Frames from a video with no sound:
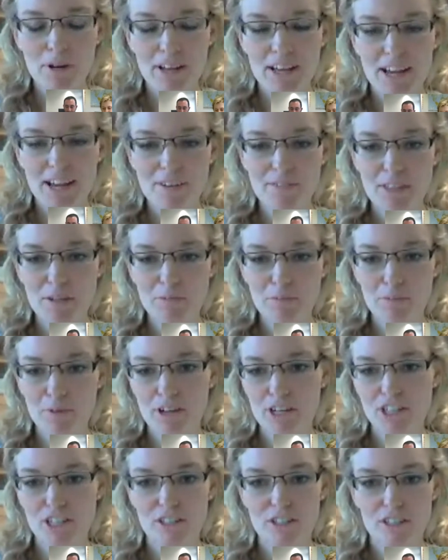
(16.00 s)
I have the
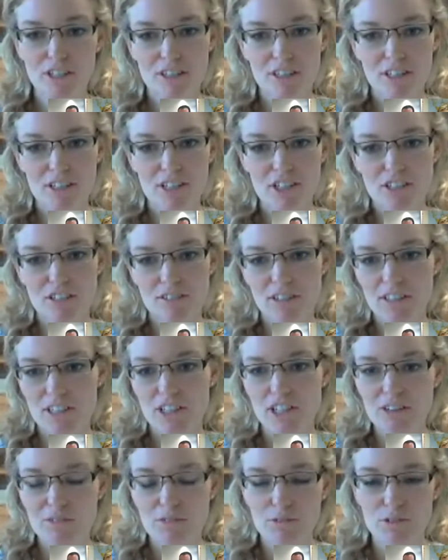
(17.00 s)
impression that the, the
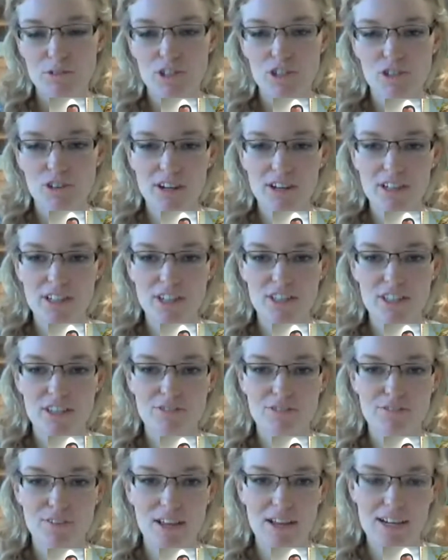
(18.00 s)
general structures
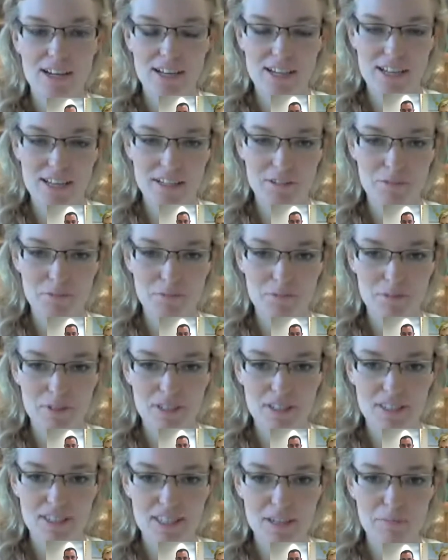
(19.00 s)
are fairly
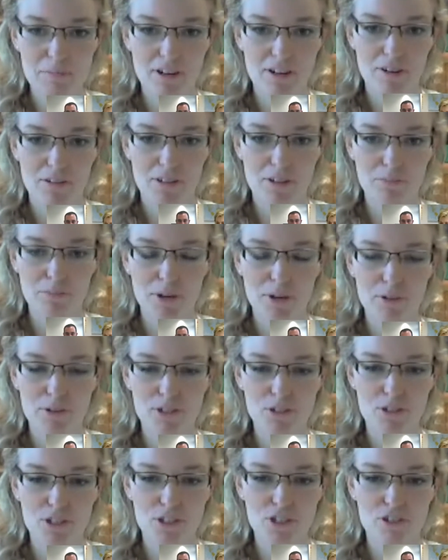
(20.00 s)
similar, or the
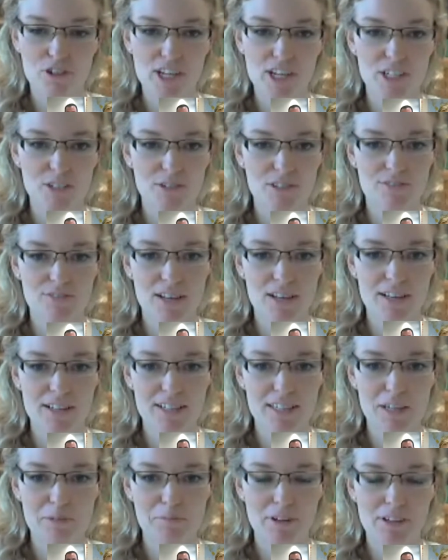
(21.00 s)
postdoc structure is fairly
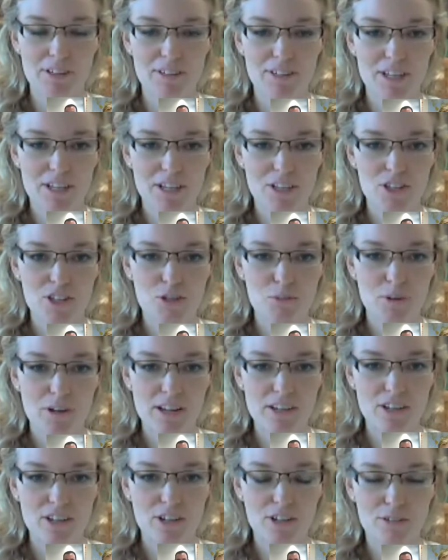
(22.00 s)
similar to what I
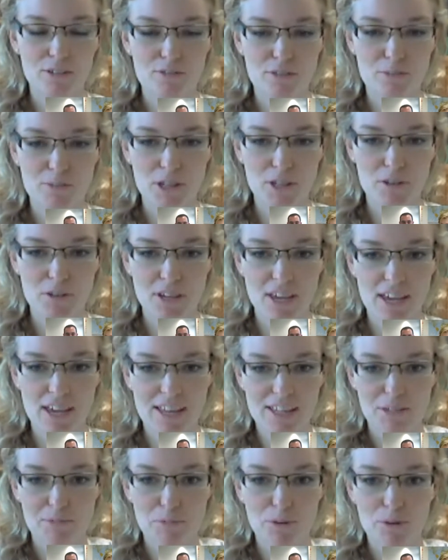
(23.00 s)
know from the U K.
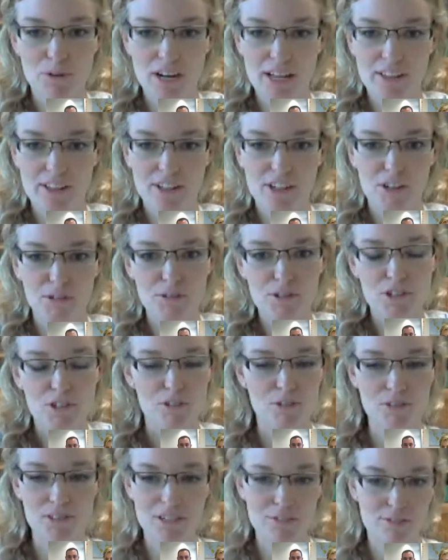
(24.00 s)
It's more like
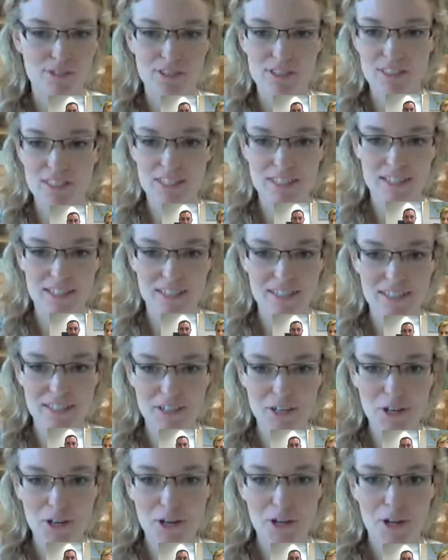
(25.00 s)
cultural differences,
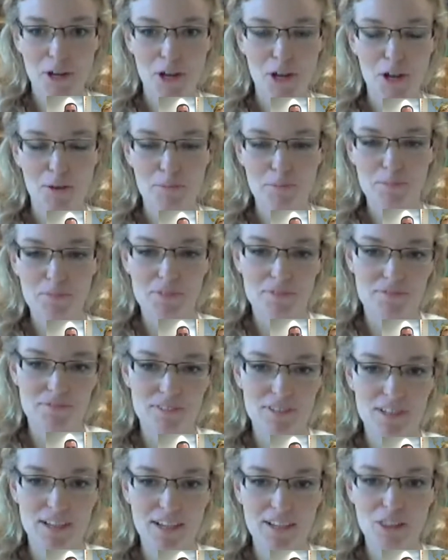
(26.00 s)
um,
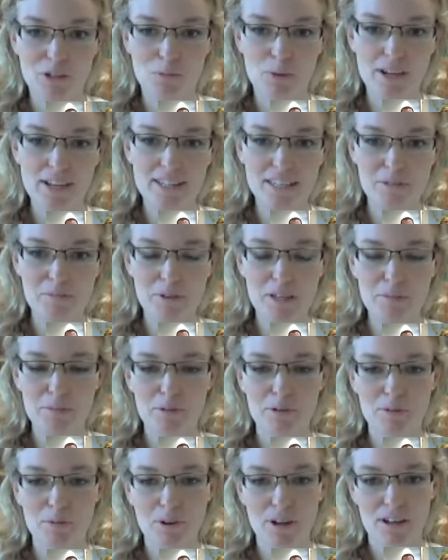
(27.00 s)
like in the ways that
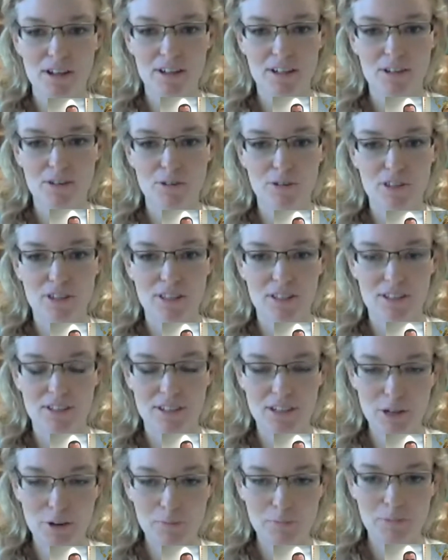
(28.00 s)
people work or
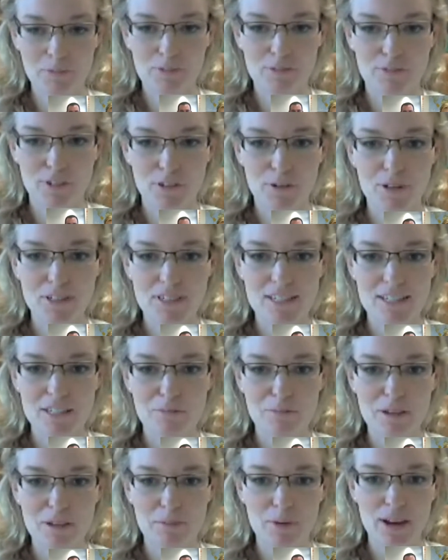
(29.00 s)
the focuses
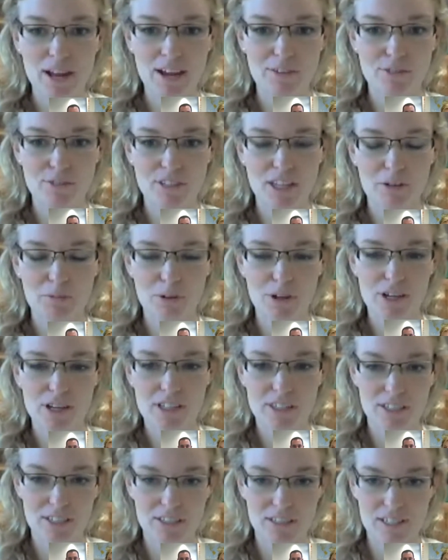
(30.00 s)
that people have on their
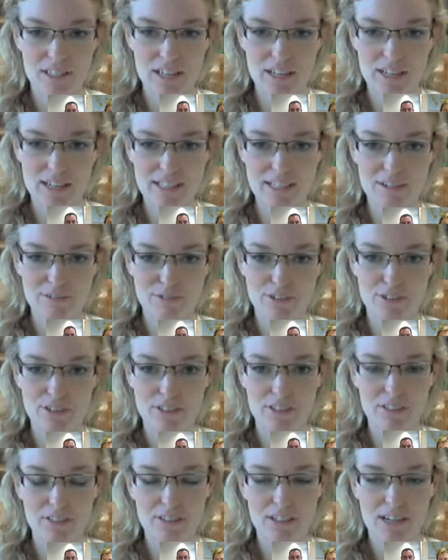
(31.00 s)
work that are slightly
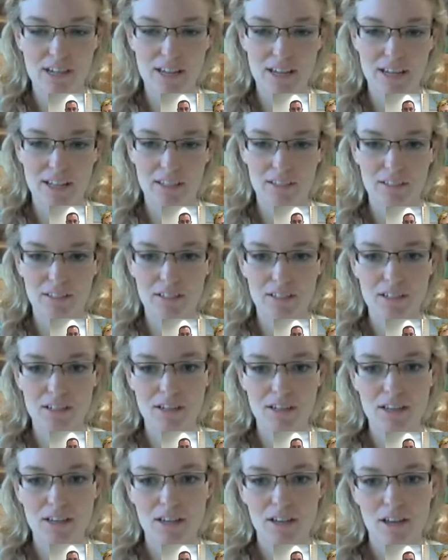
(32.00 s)
different here.
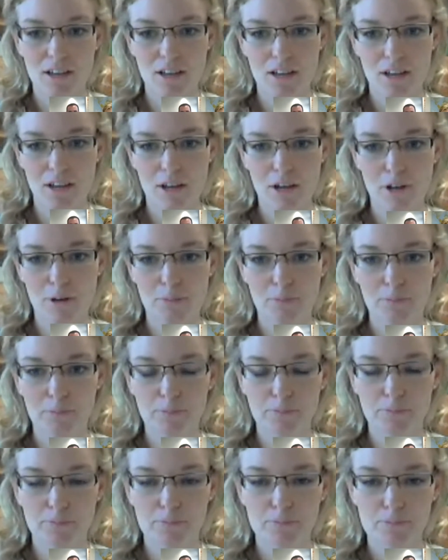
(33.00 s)

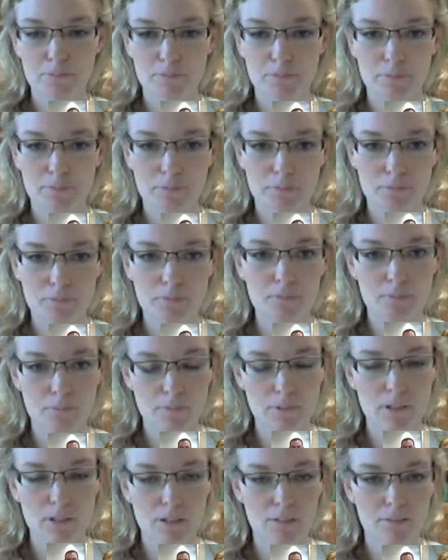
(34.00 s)
Um,
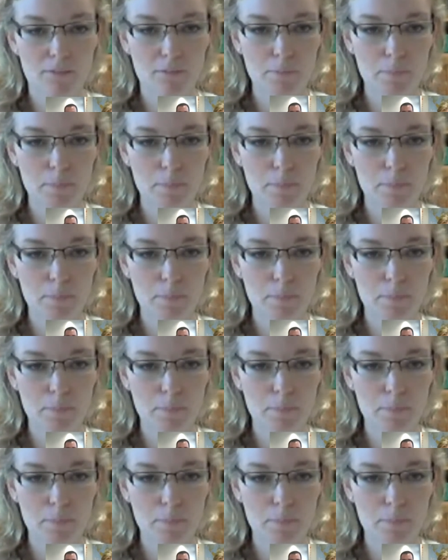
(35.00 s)
yeah.